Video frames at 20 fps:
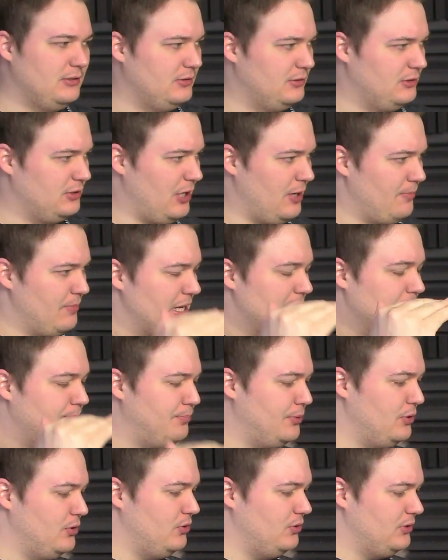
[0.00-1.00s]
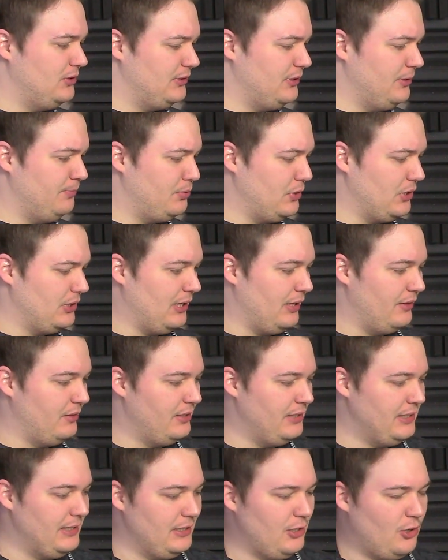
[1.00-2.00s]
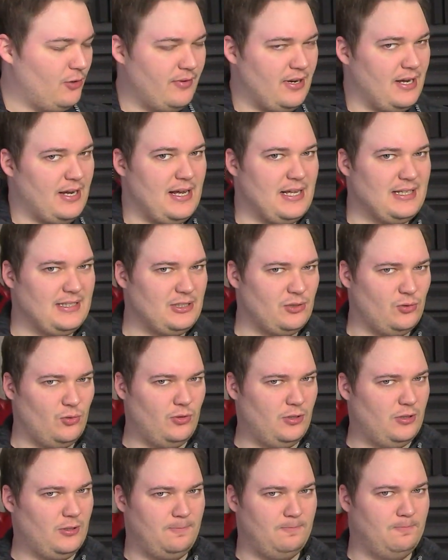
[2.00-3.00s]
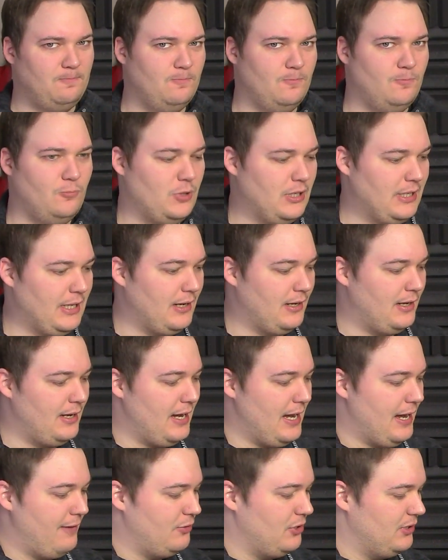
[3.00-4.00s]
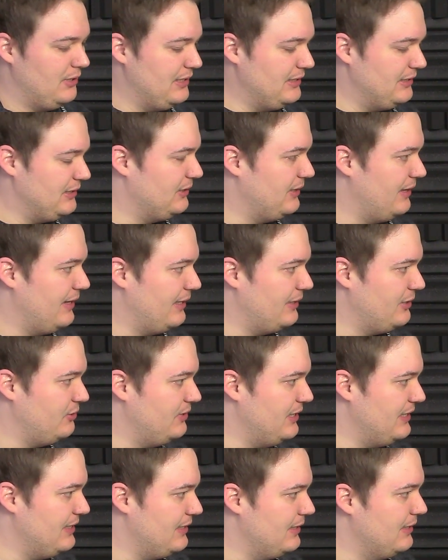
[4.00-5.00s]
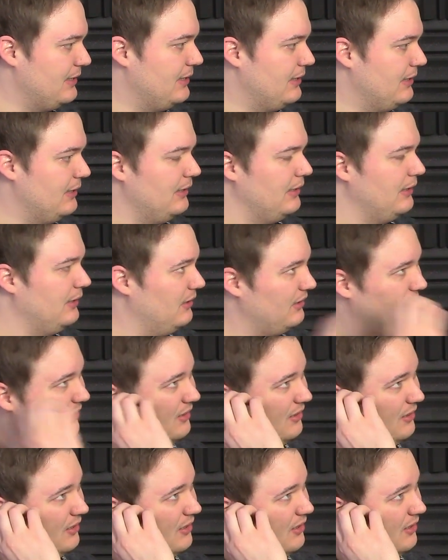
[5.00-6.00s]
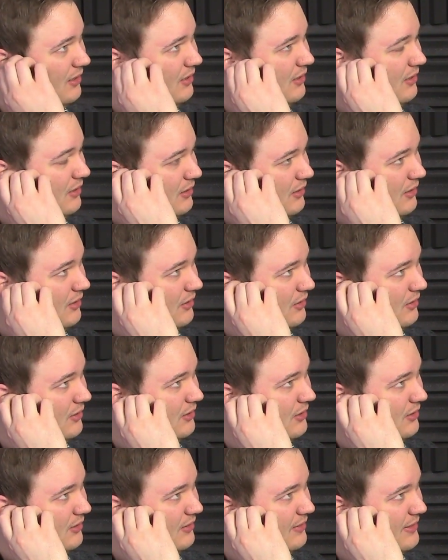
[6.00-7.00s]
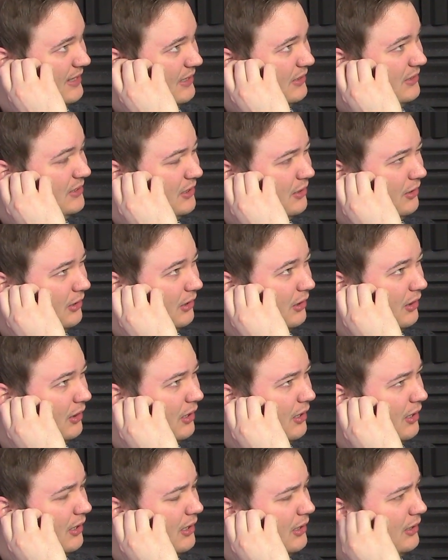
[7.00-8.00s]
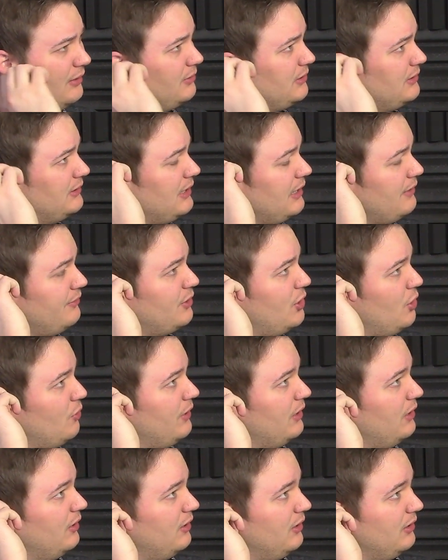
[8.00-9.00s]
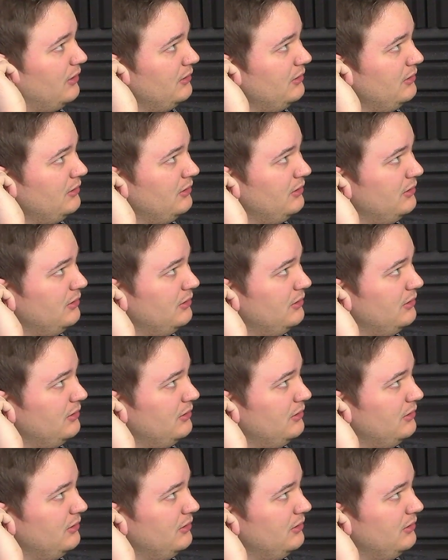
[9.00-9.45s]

top end boost you put on the overheads or whatever it is that you did. There's a lot of stuff going on,